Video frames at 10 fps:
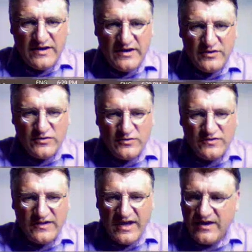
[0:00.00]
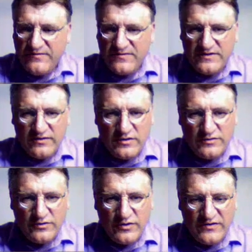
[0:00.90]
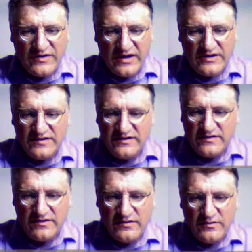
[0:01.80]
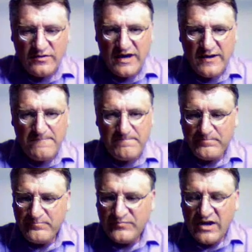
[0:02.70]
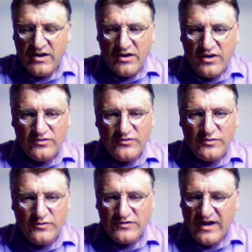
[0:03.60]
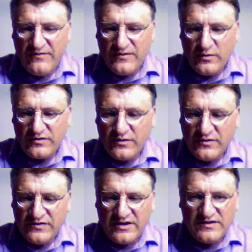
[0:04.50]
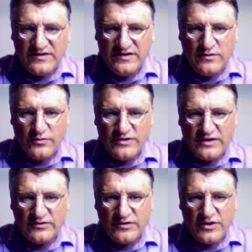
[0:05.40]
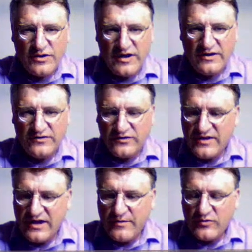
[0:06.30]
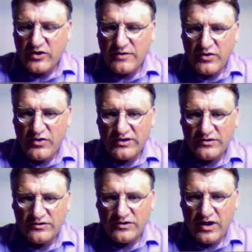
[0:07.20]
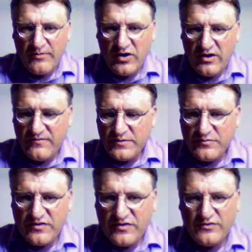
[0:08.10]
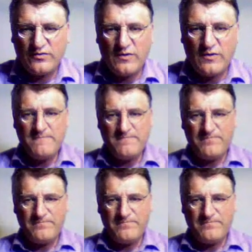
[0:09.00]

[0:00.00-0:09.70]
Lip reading: use f is equal to cosine t. Okay? So if you use f equals cosine t, you would get another answer that I'm going to plot on top of the previous one.